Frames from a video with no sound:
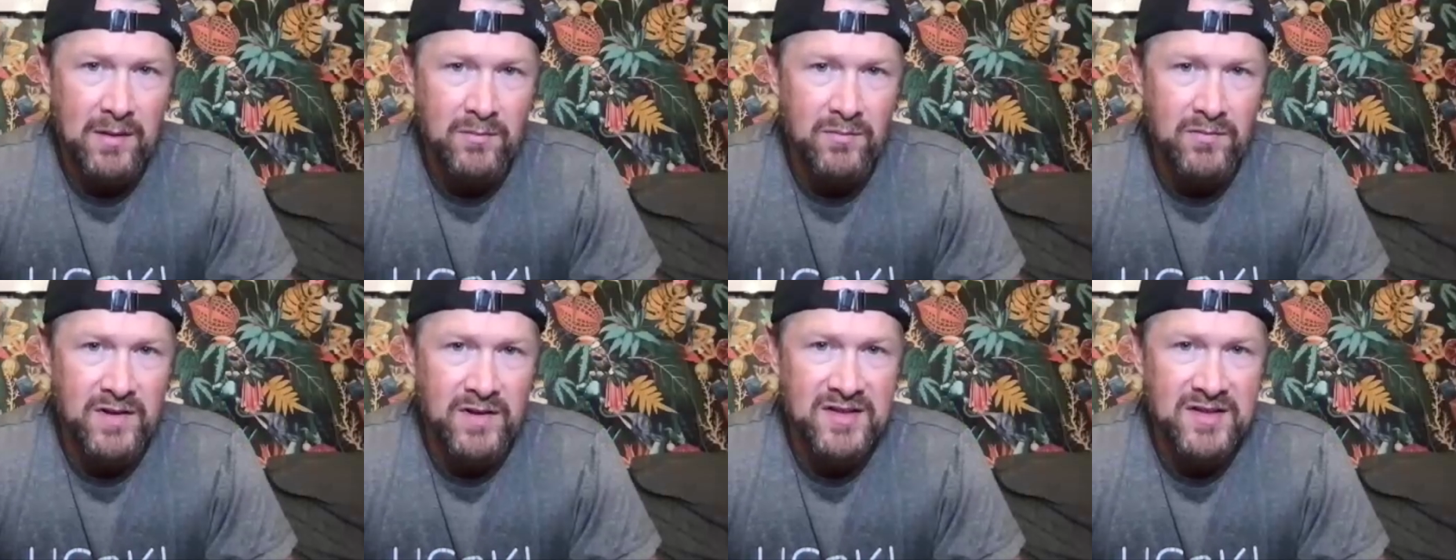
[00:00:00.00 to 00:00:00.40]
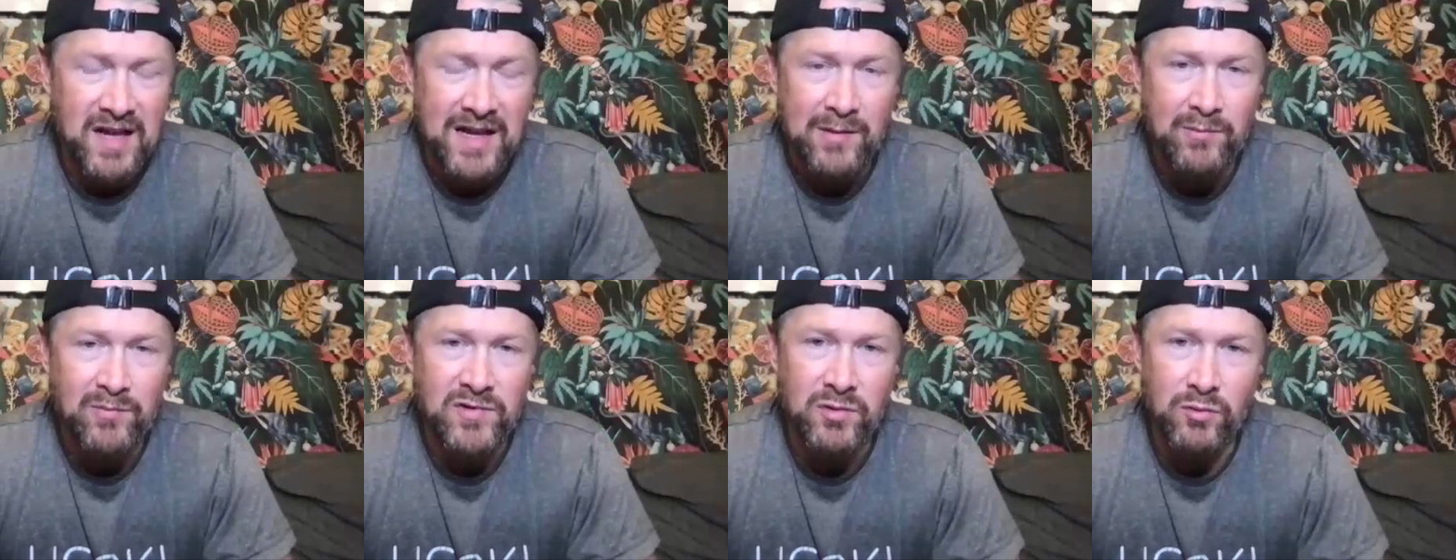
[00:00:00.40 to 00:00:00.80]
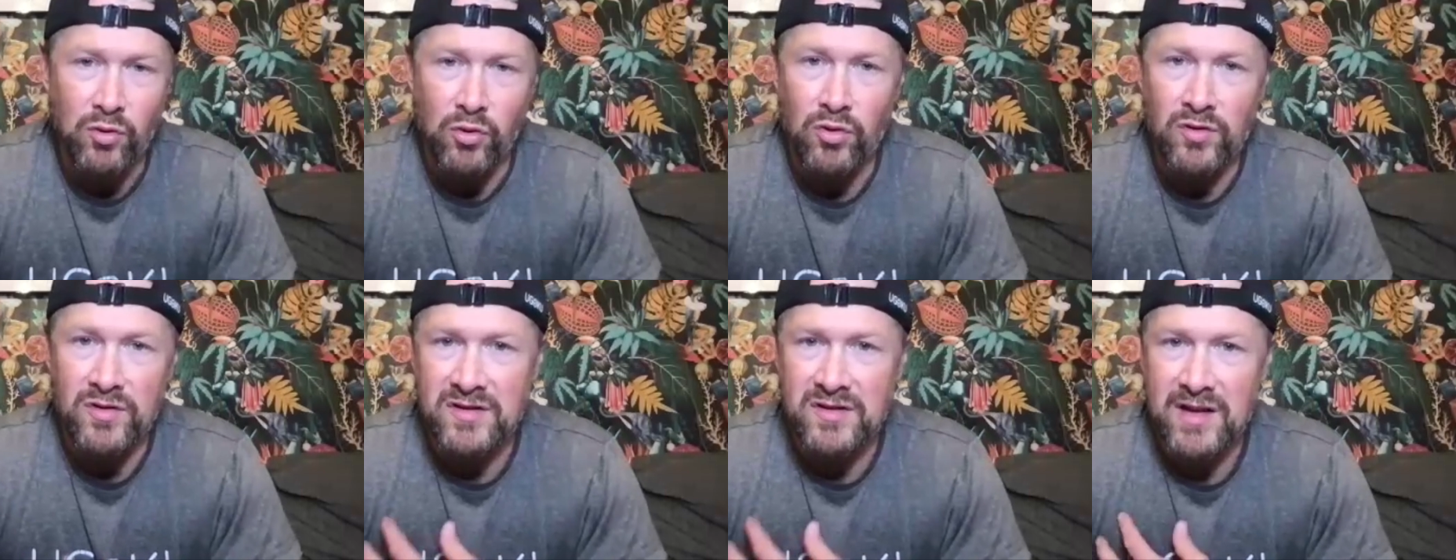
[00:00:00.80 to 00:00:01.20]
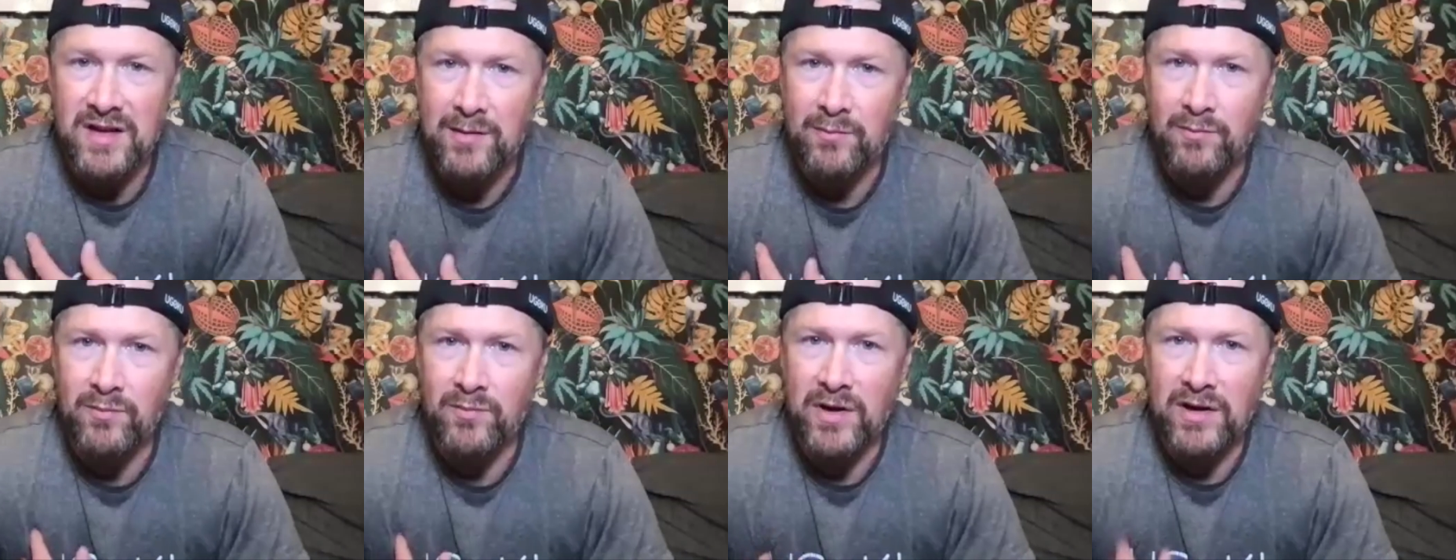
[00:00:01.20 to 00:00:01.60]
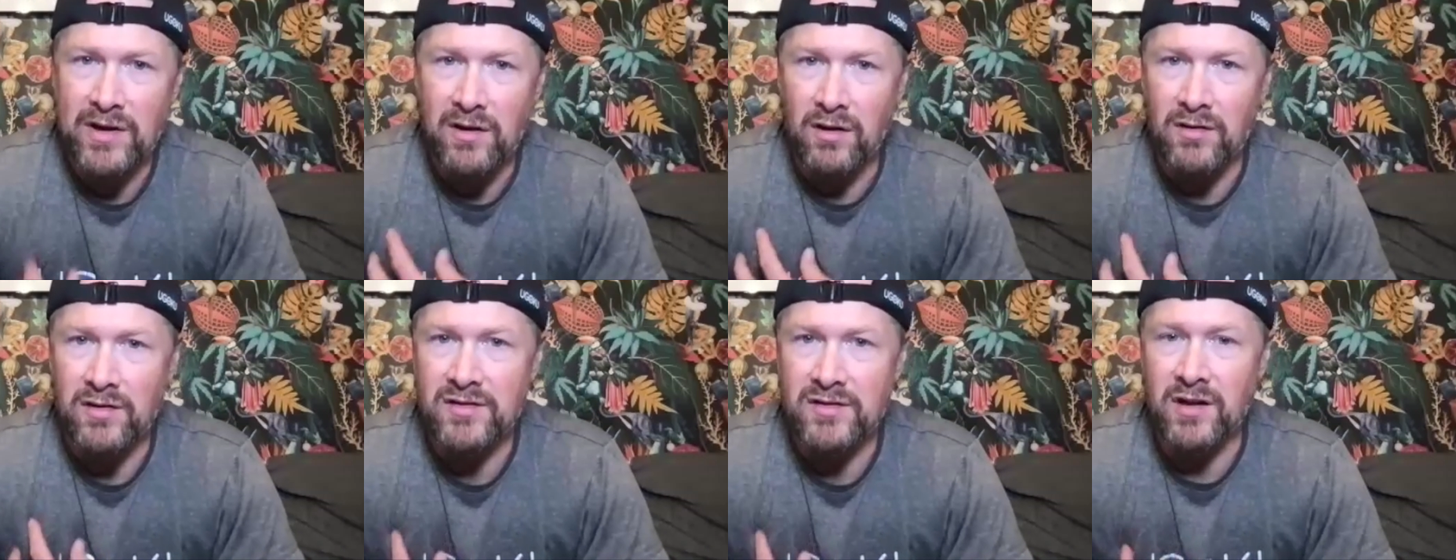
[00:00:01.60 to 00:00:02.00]
same towards them, being
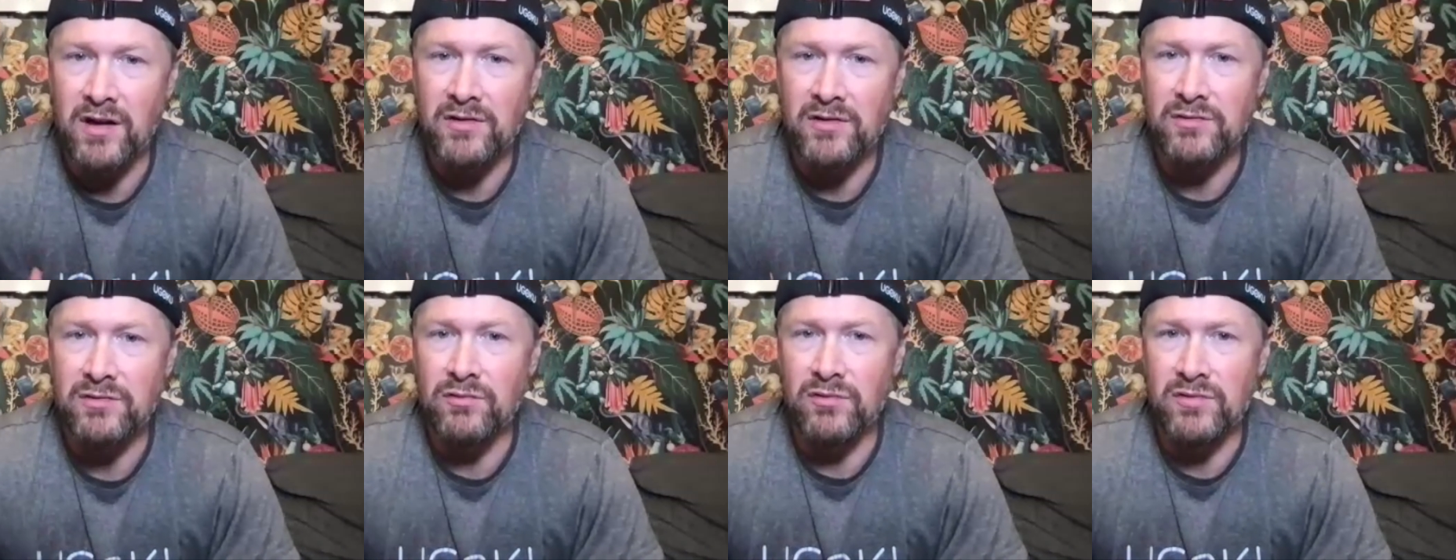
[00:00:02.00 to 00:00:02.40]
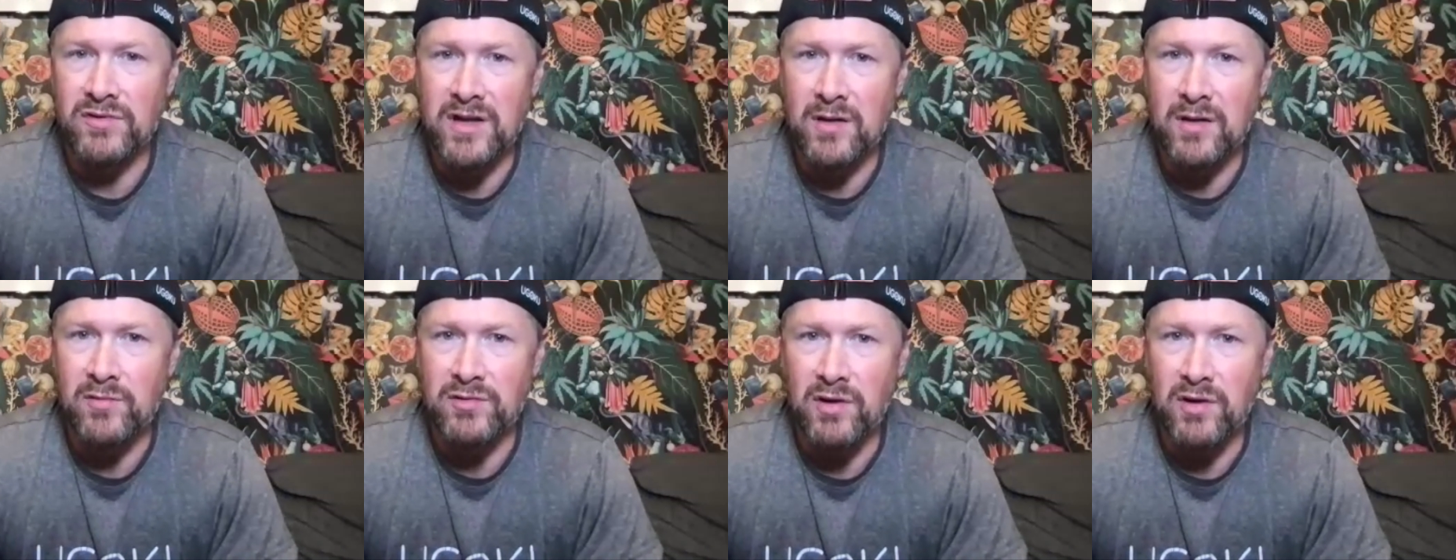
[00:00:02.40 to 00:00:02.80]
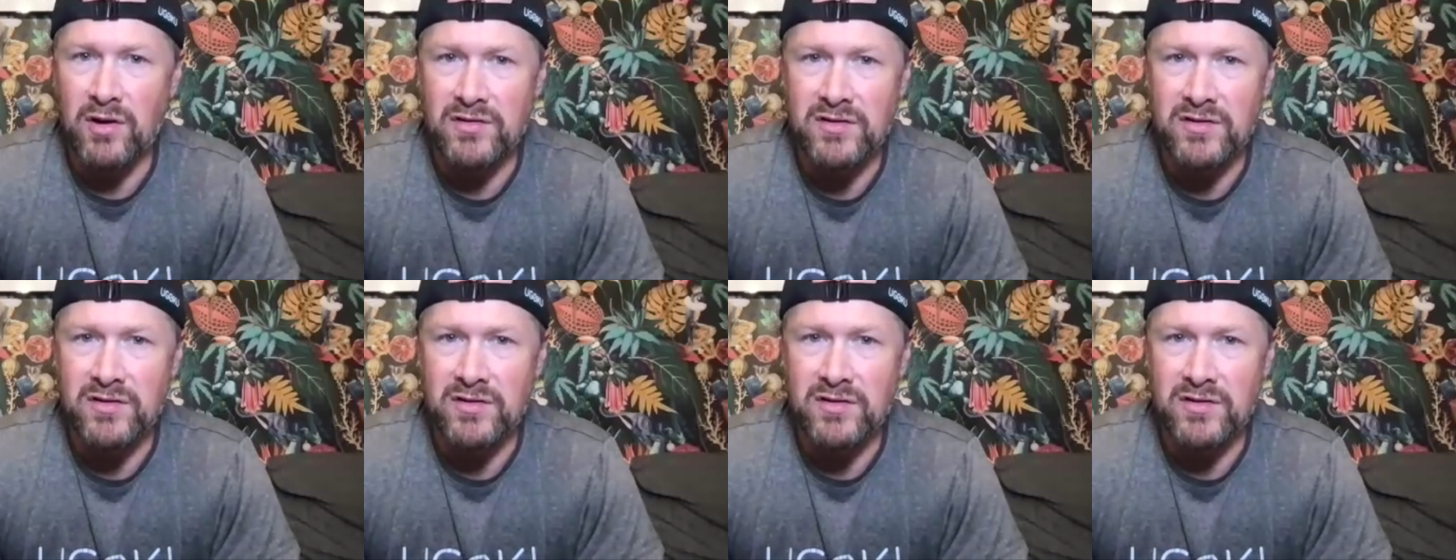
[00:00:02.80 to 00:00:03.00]
hostile towards them as well.